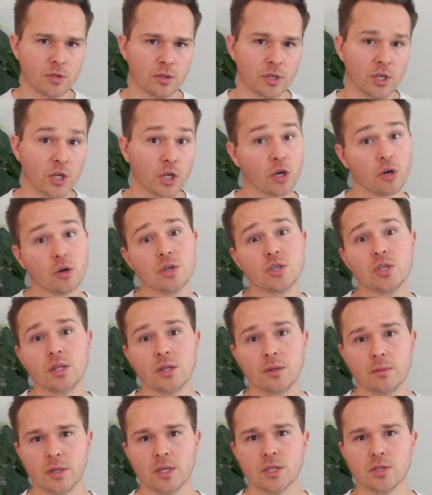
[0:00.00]
or encouraging the
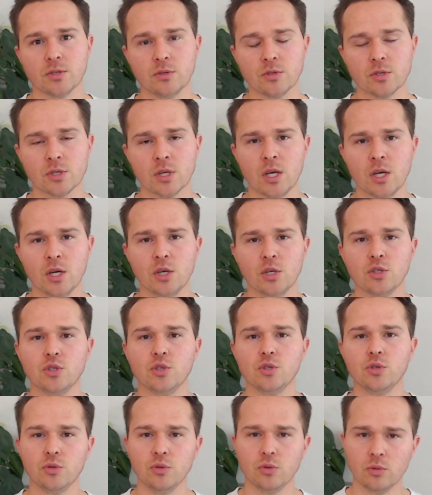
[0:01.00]
muscles
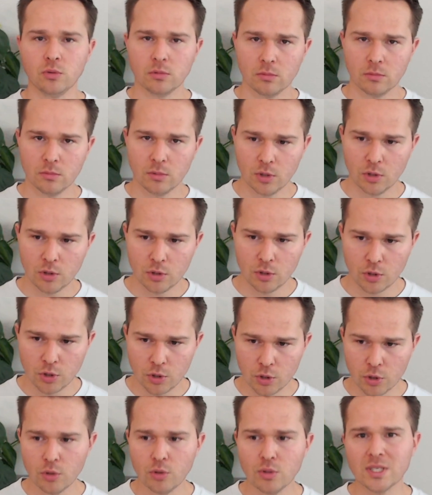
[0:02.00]
to
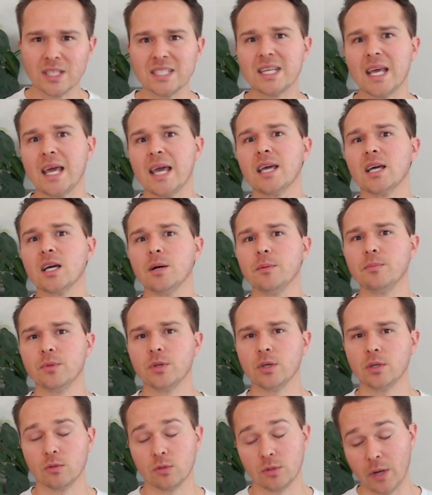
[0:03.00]
use and take up
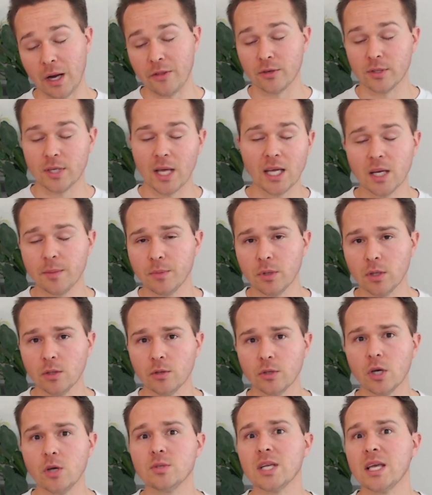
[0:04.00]
the
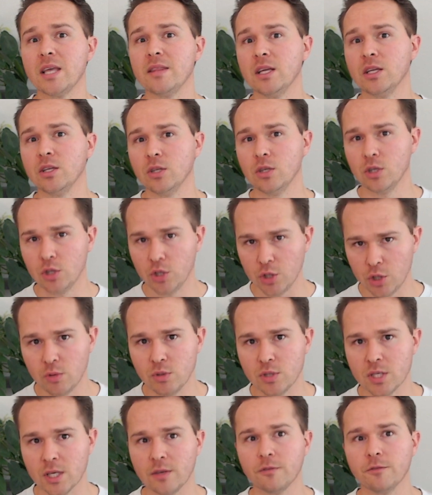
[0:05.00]
glucose and then
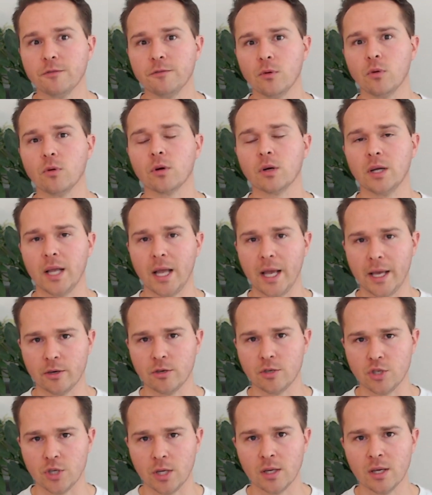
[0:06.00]
use it for
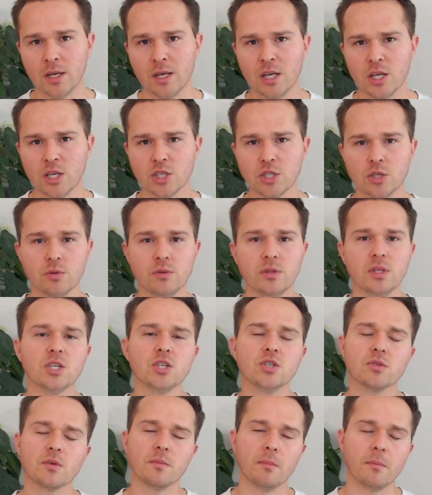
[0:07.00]
energy. So this
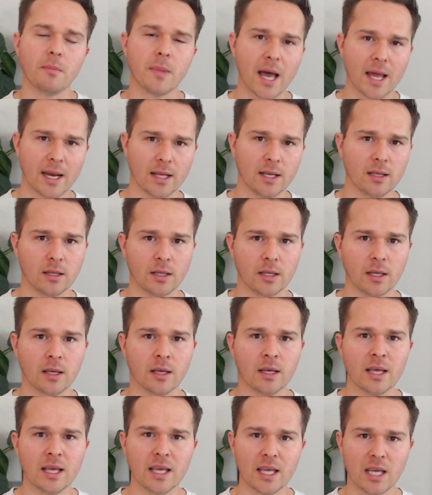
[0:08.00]
dramatically
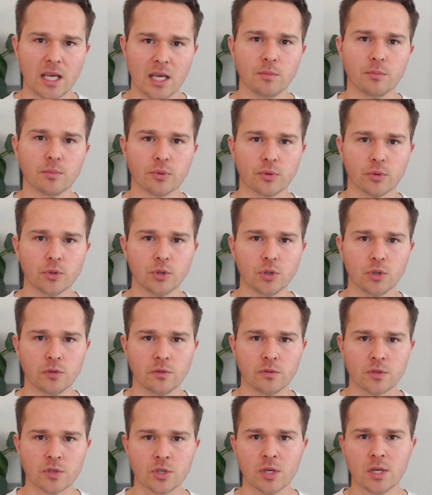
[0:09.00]

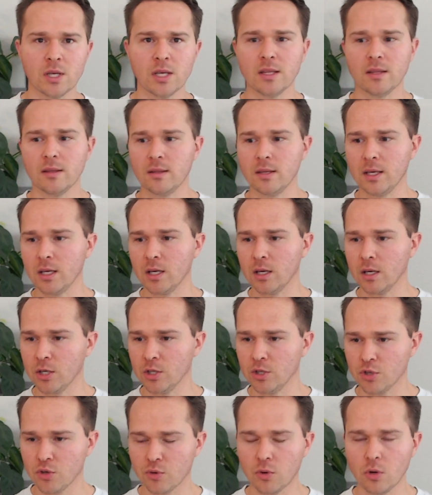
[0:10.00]
improves the
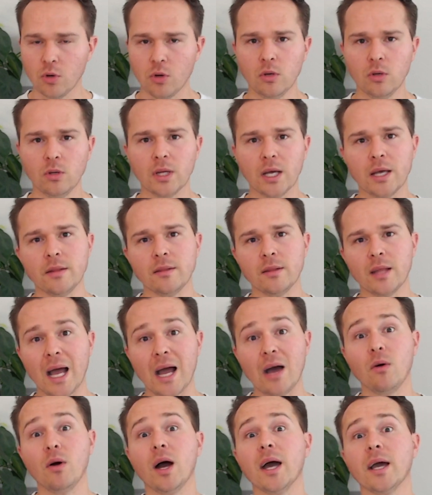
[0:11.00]
control and
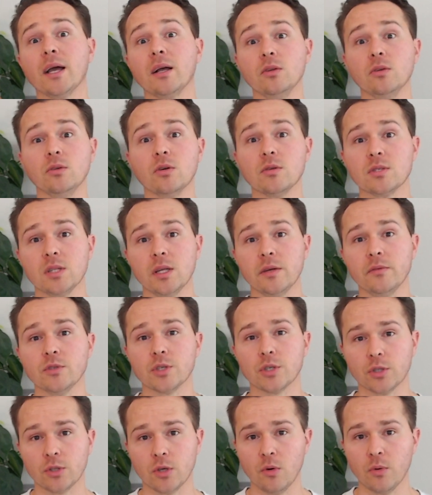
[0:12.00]
how high glucose levels
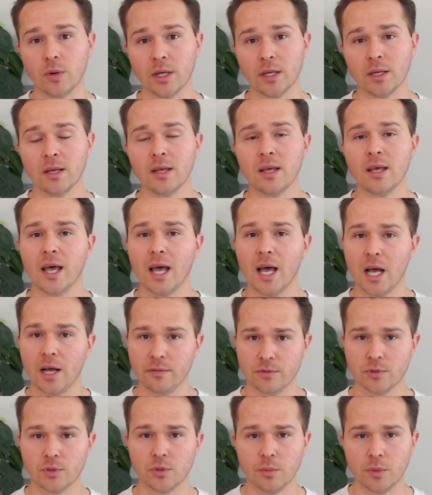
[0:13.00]
are going
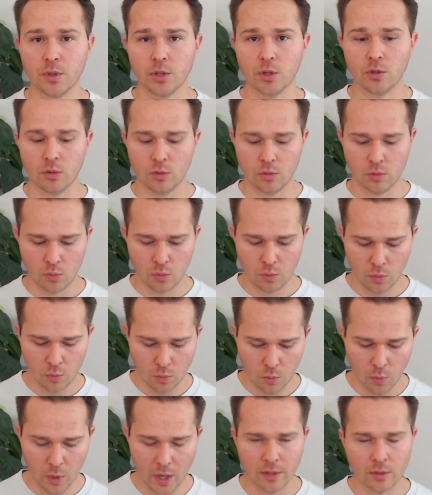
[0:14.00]
after a meal
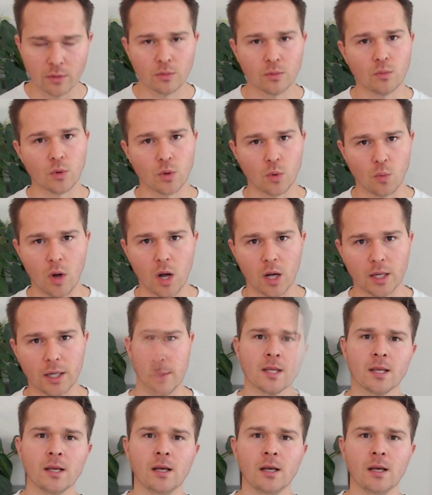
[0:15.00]
when we're walking.